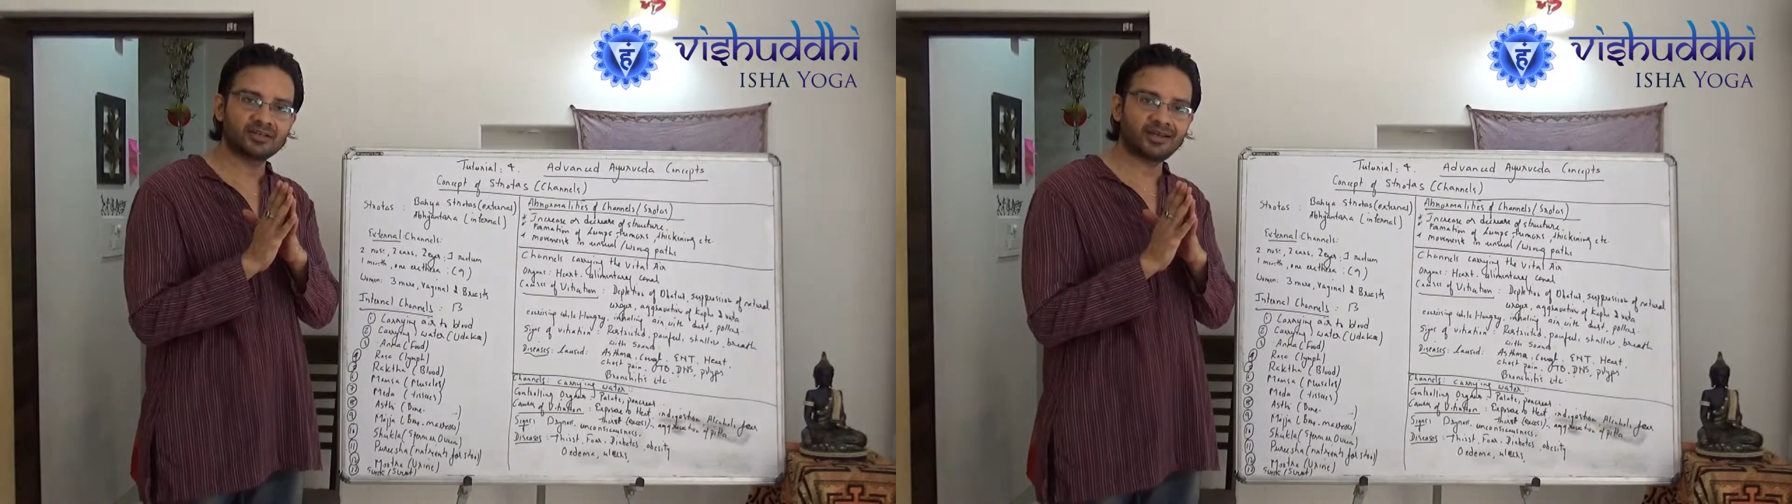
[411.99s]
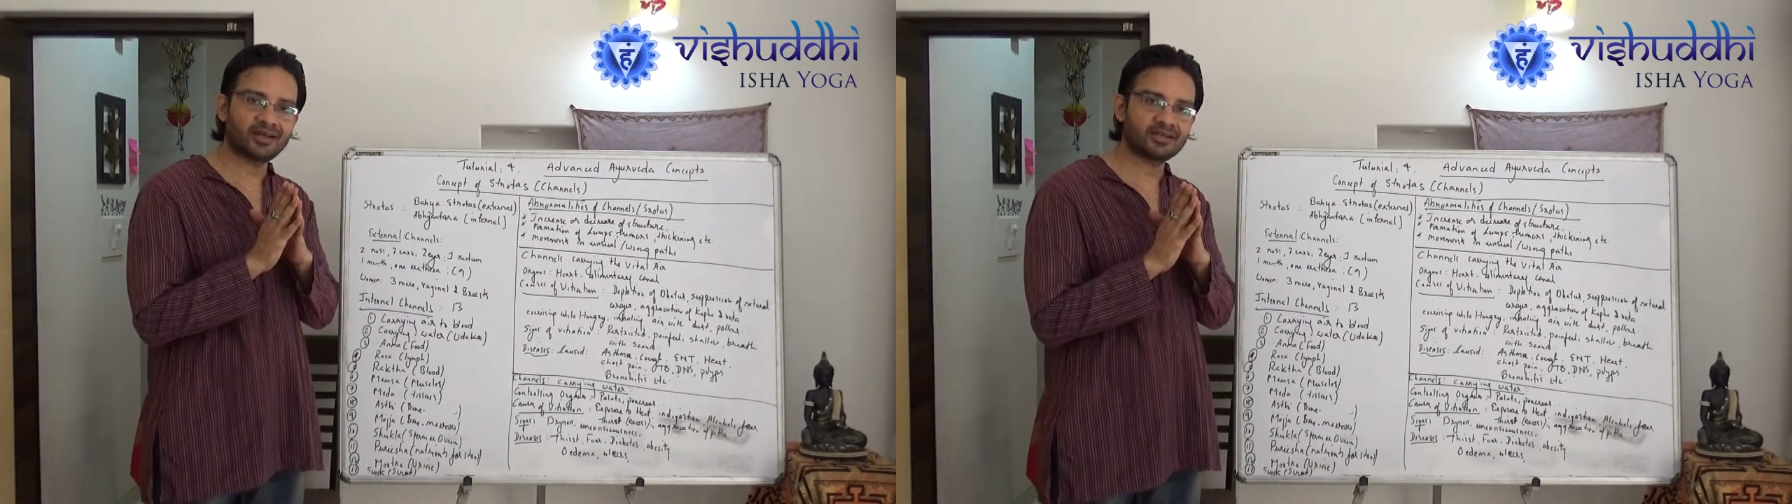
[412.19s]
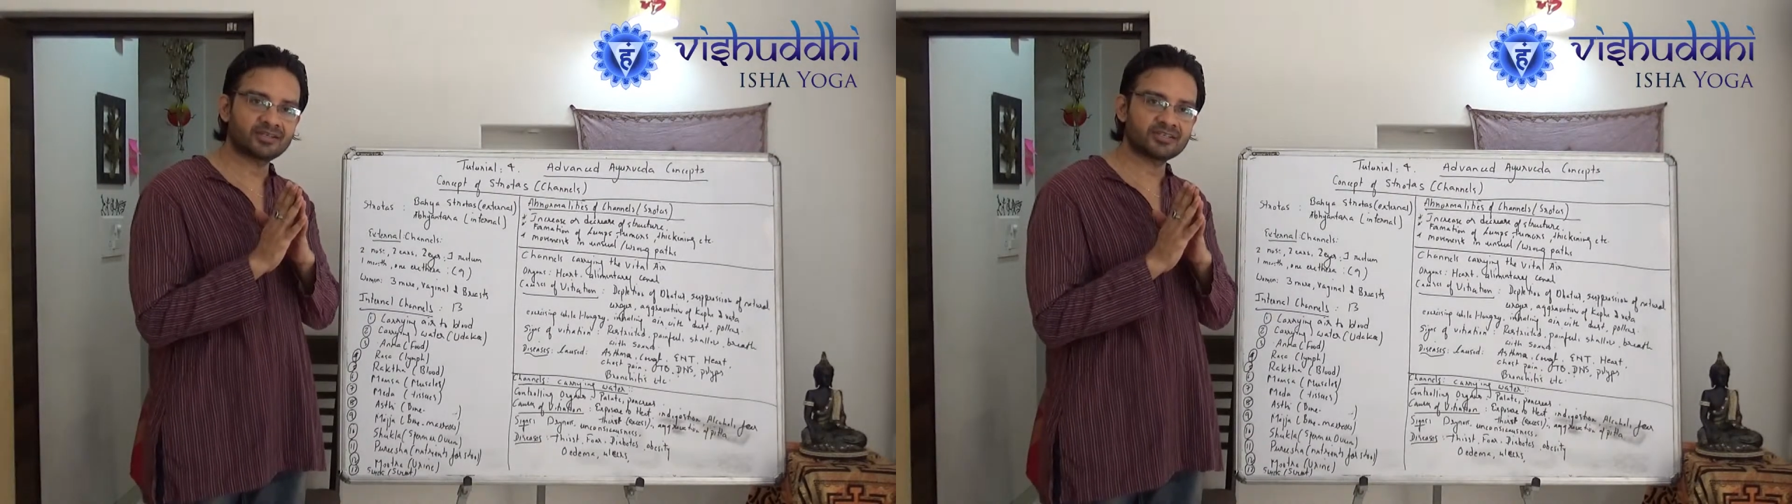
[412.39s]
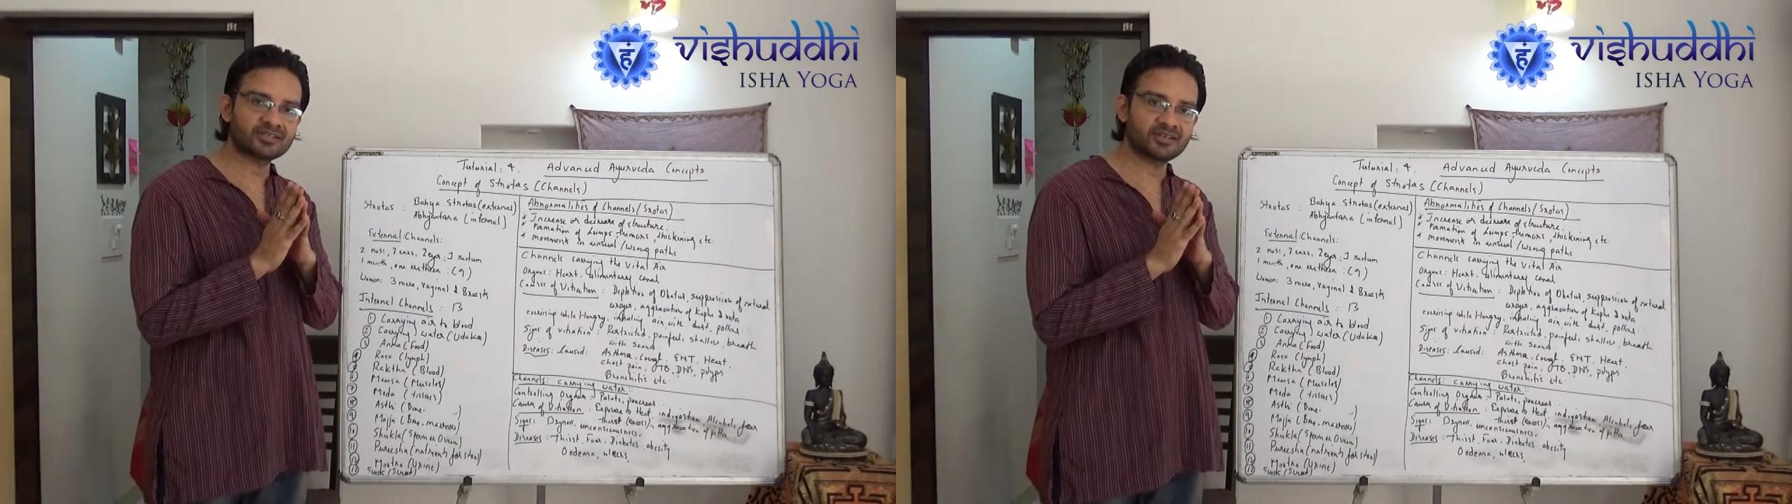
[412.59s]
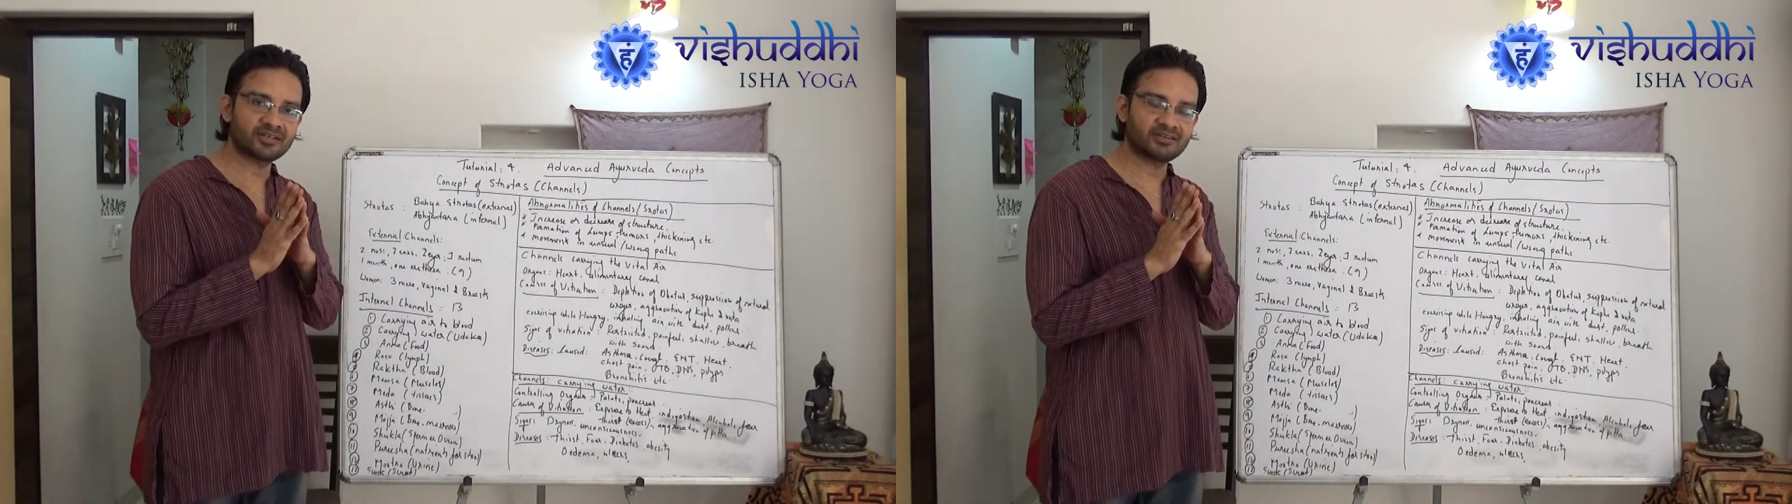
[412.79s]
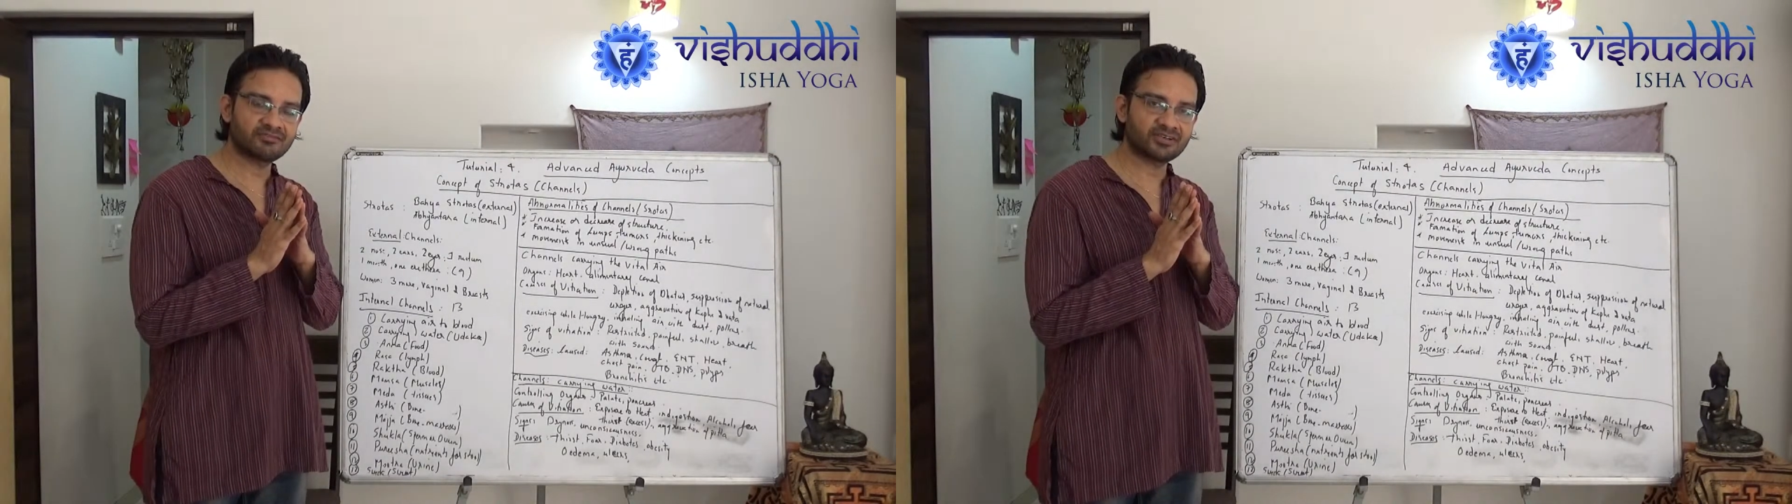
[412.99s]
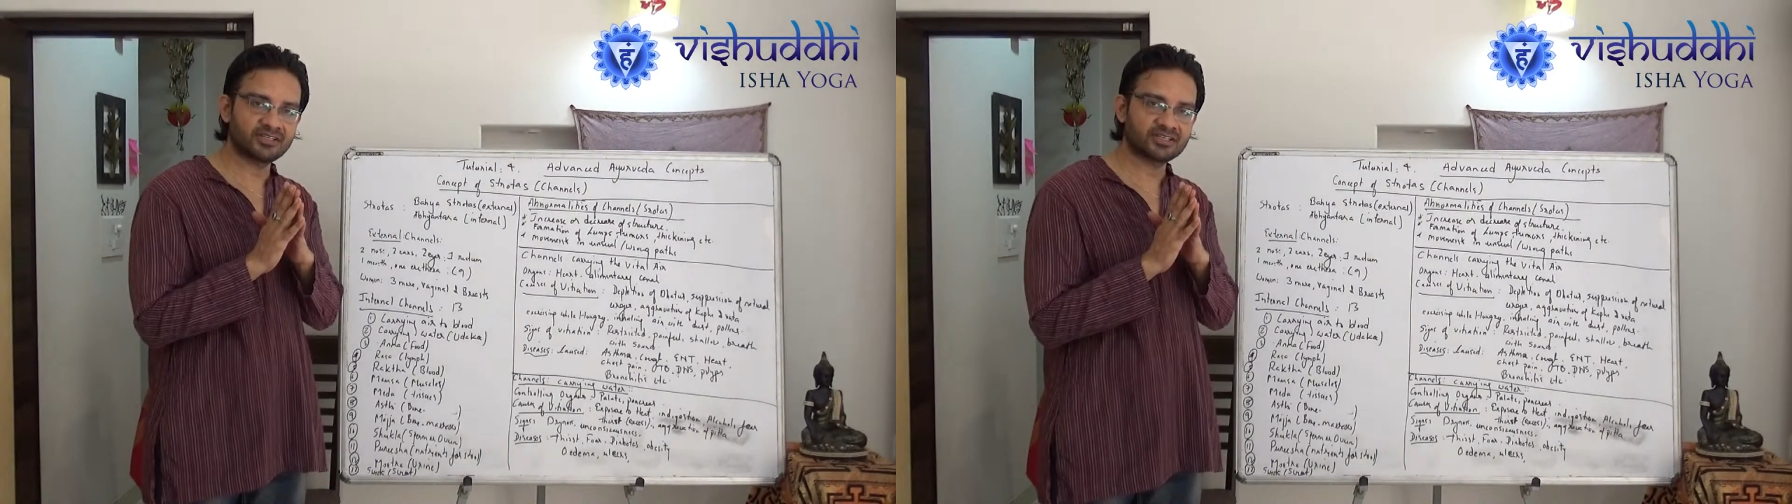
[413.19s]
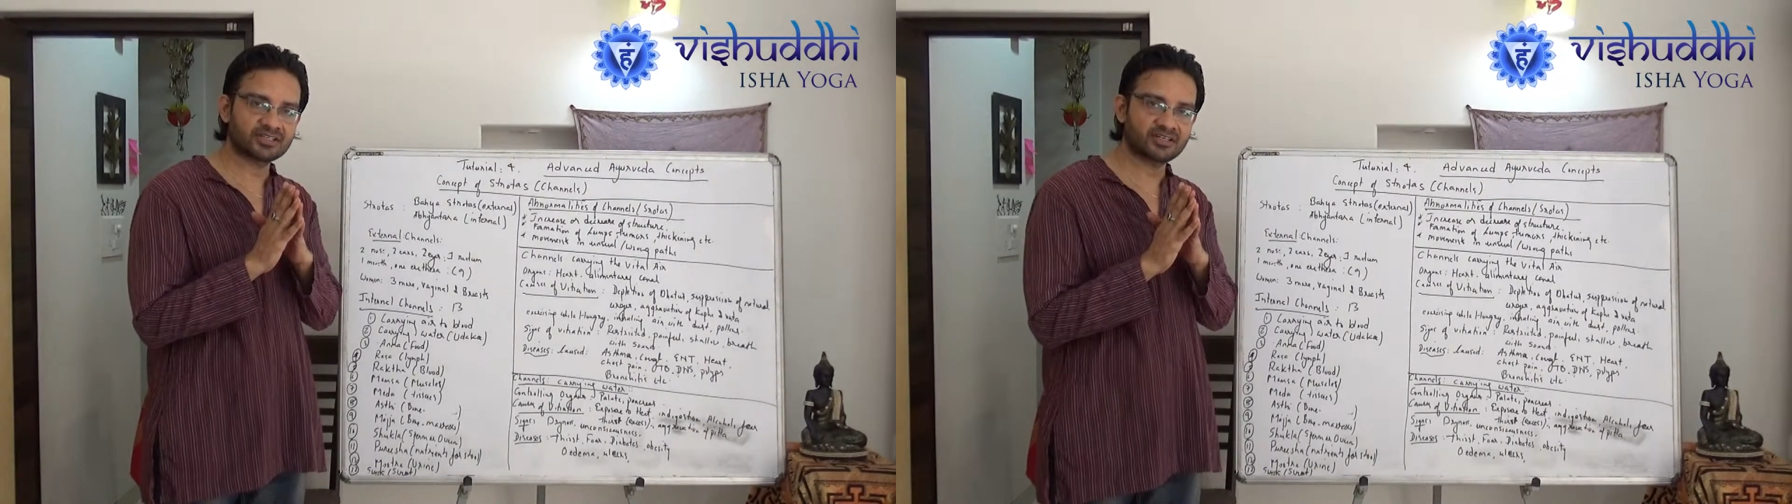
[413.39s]
and
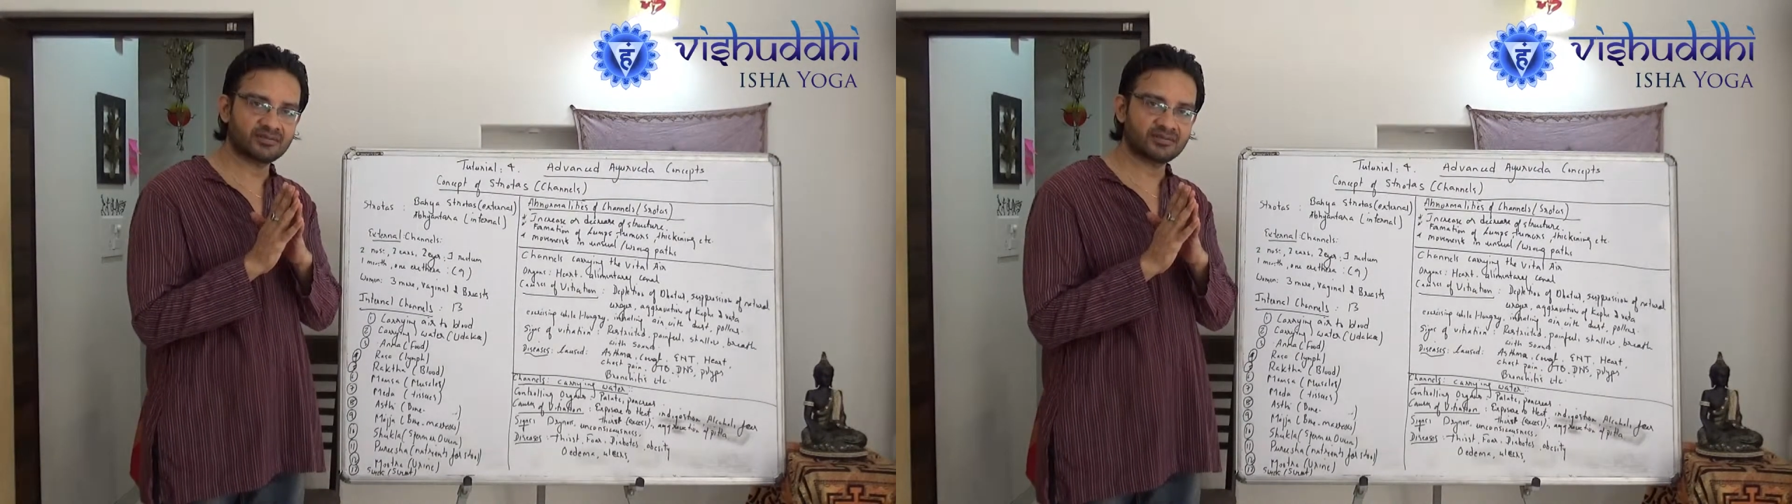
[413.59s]
different